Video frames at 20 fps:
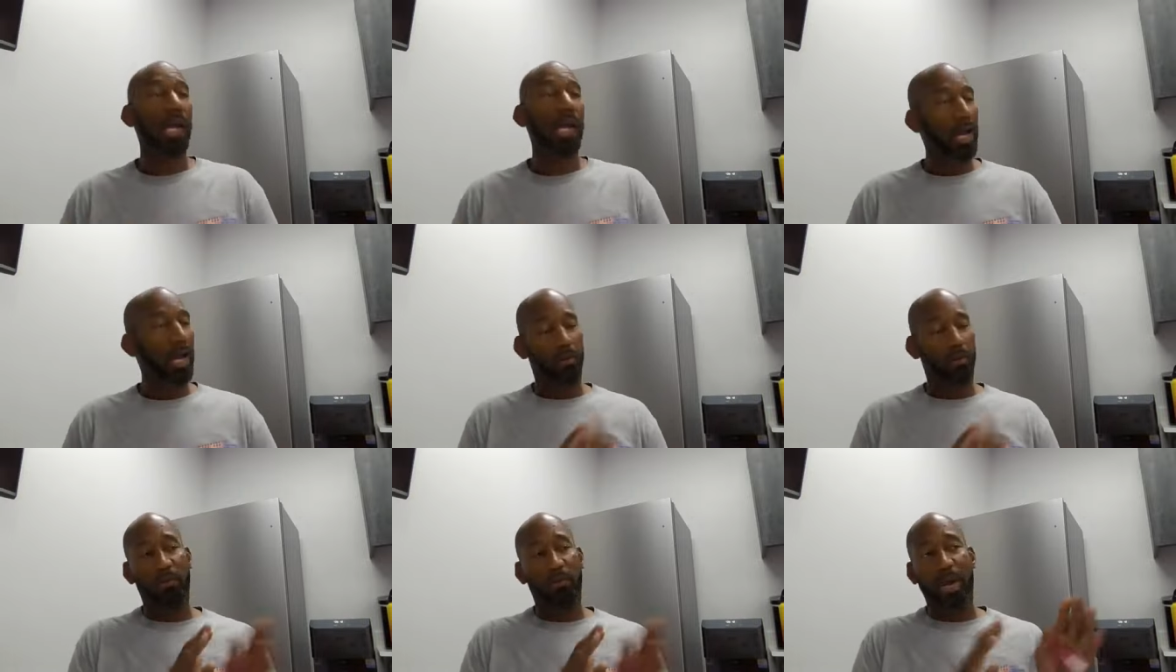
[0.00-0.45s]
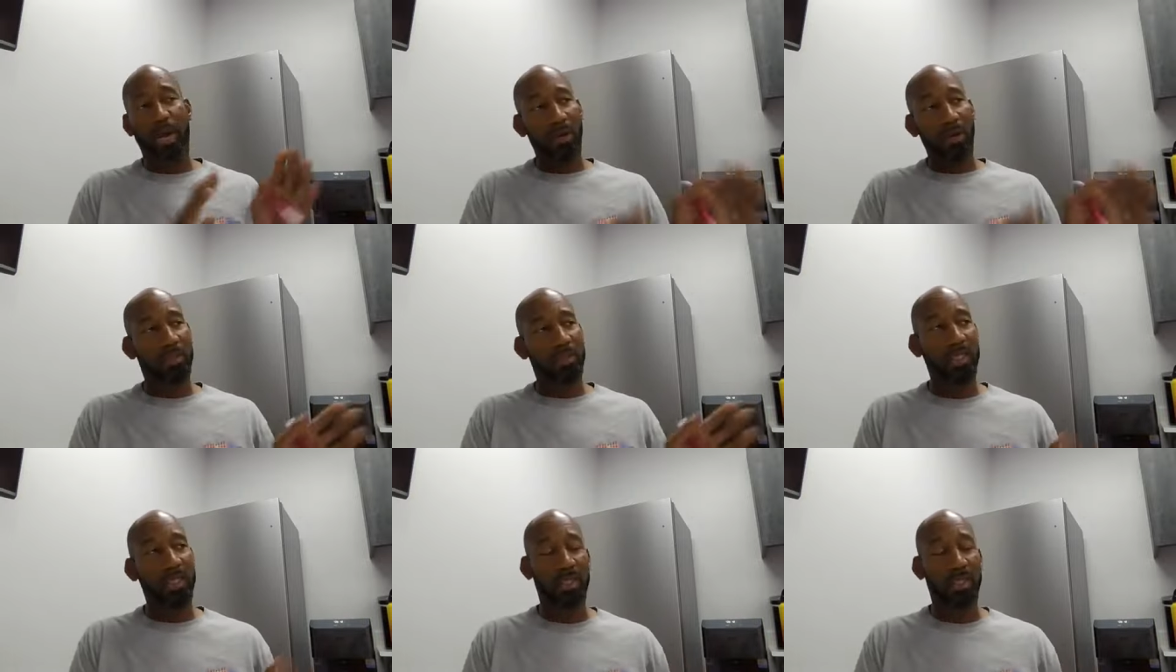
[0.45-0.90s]
I don't
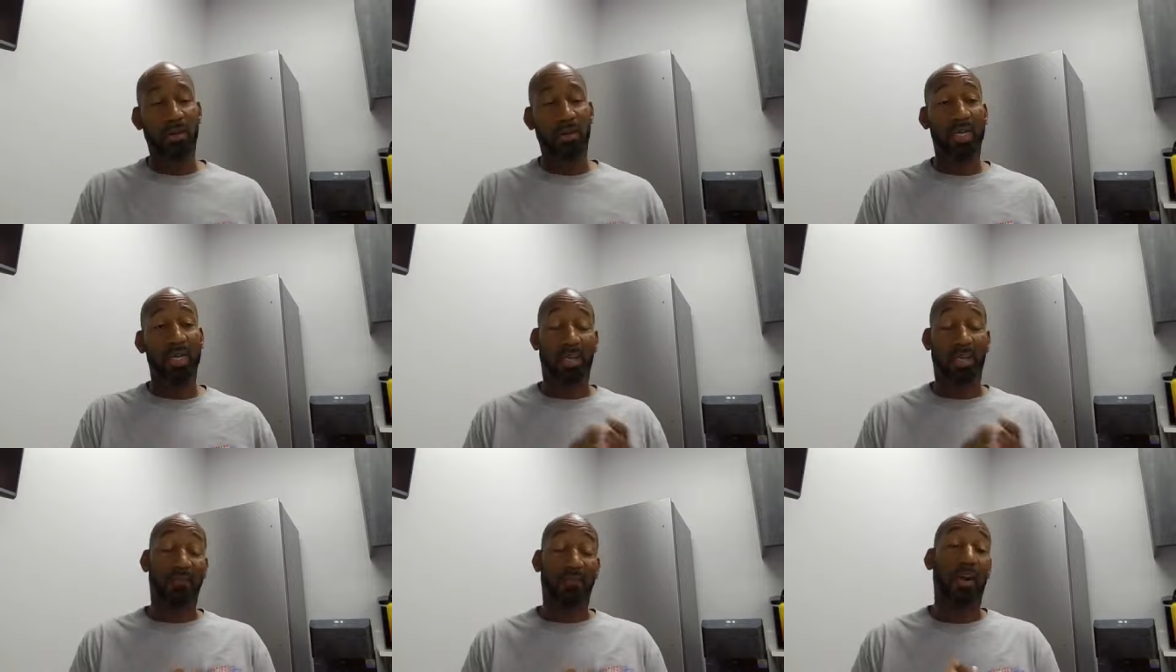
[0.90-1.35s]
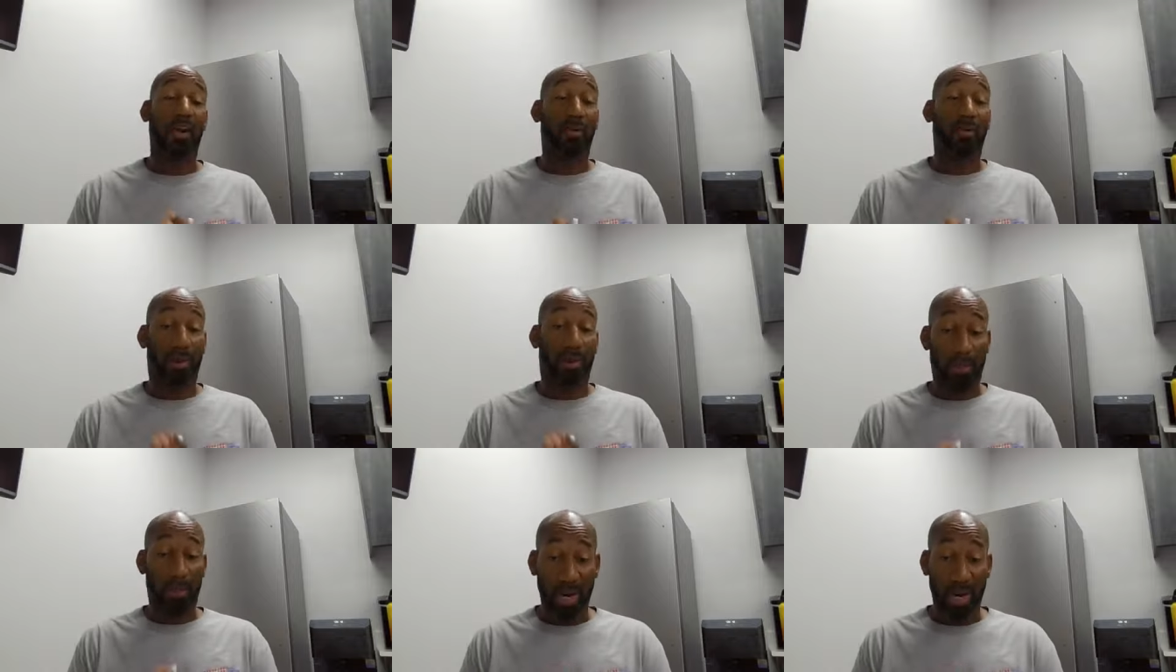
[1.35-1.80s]
follow Jesus Christ. I follow
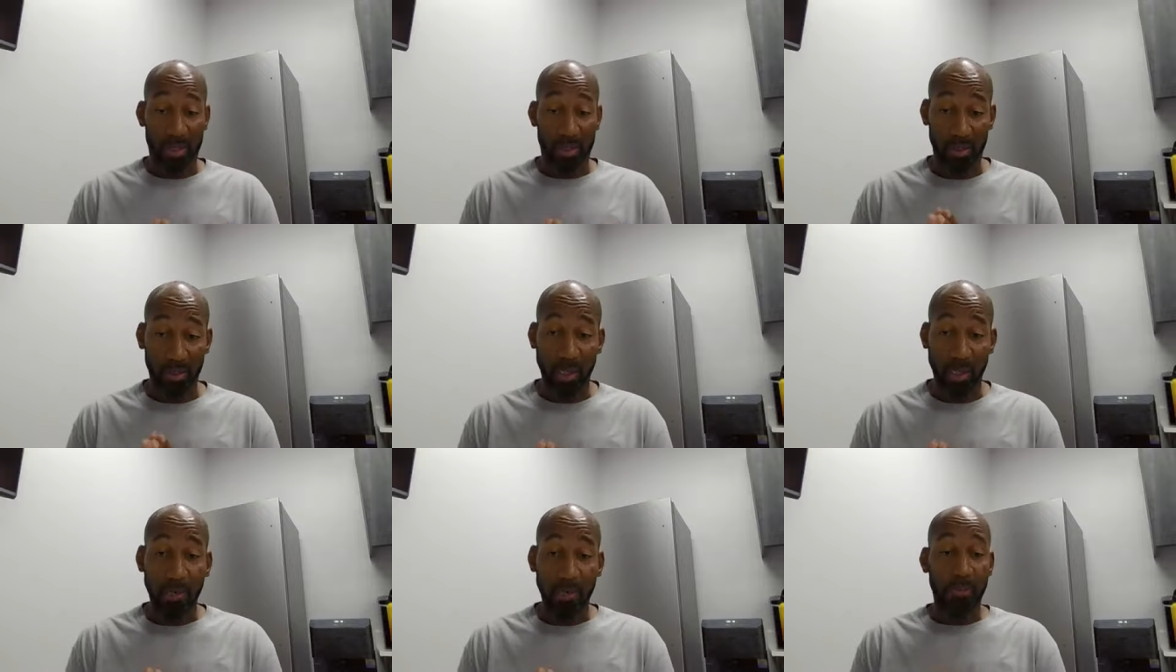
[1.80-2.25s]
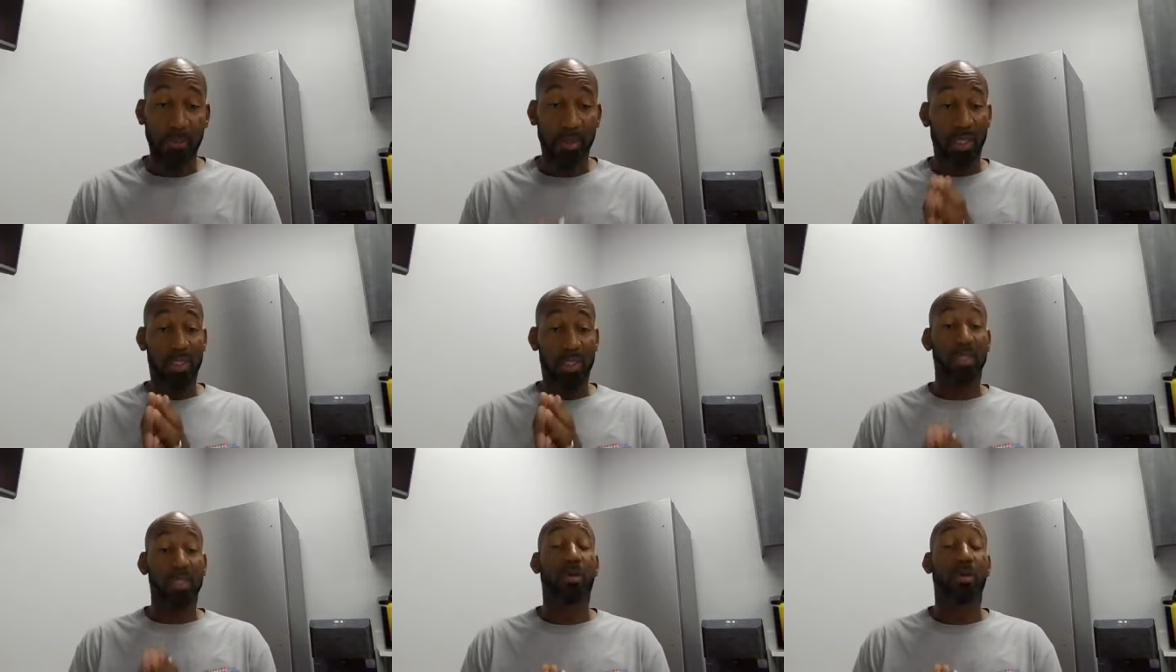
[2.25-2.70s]
my pastor
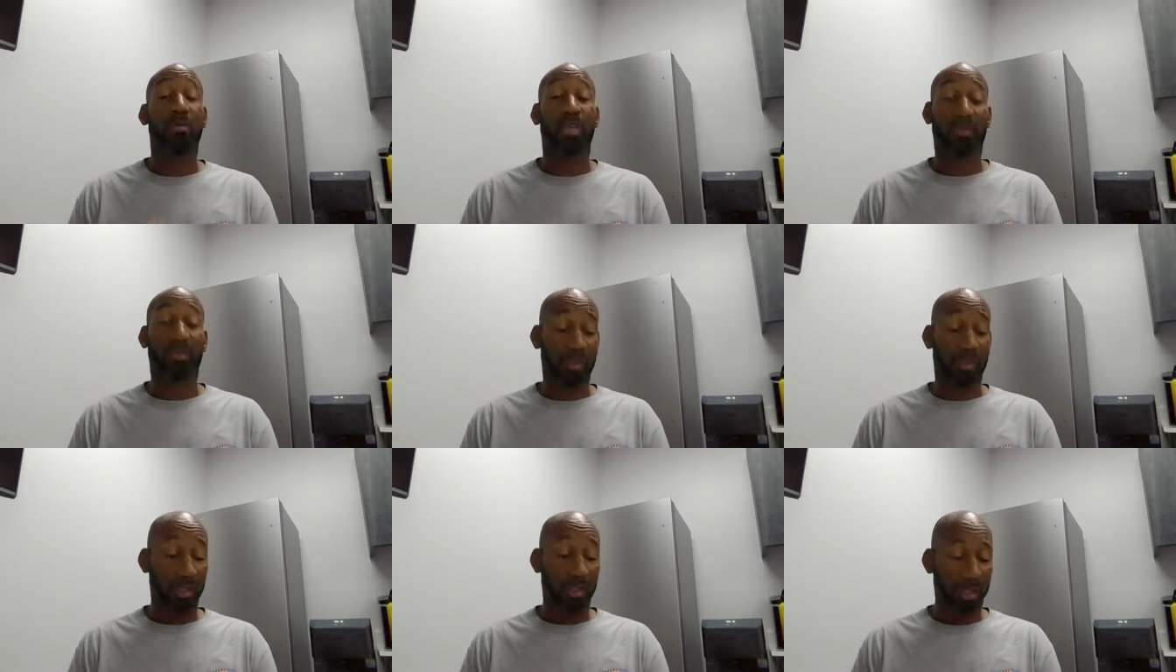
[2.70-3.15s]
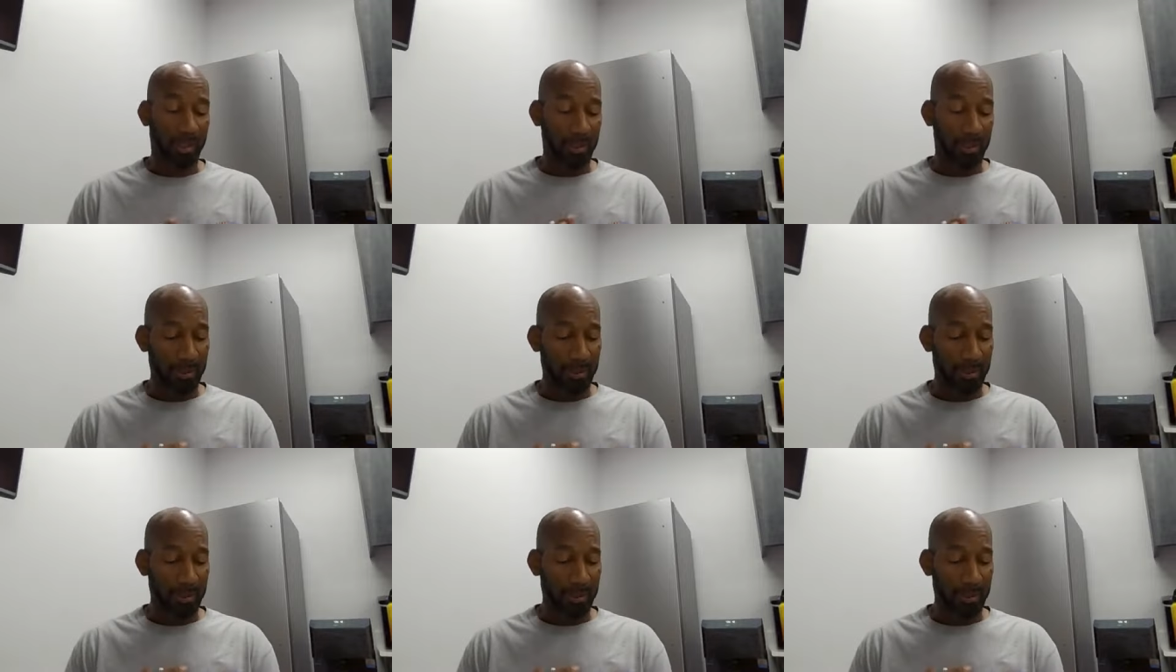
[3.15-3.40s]
because he knows everything.